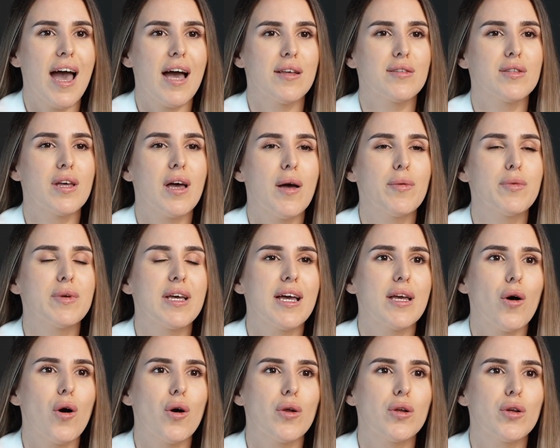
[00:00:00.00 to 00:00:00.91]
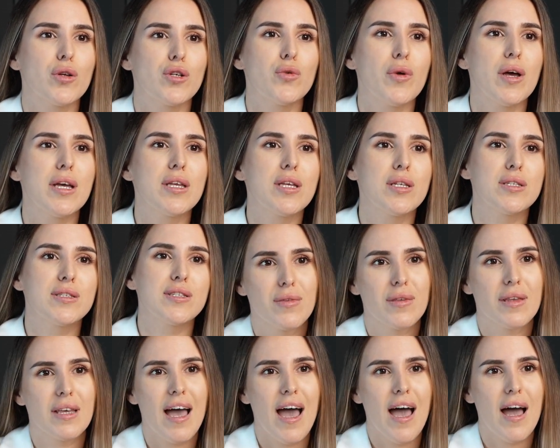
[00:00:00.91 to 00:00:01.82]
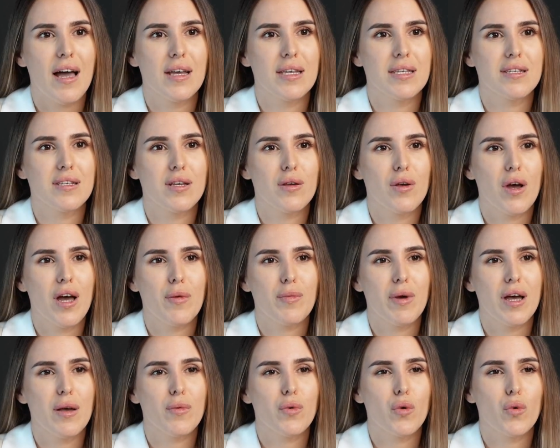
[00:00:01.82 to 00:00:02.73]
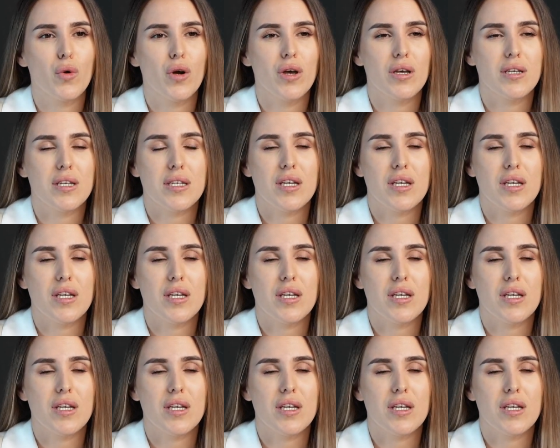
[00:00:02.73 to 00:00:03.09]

have to update all those records. Yeah, it's a lot of paperwork.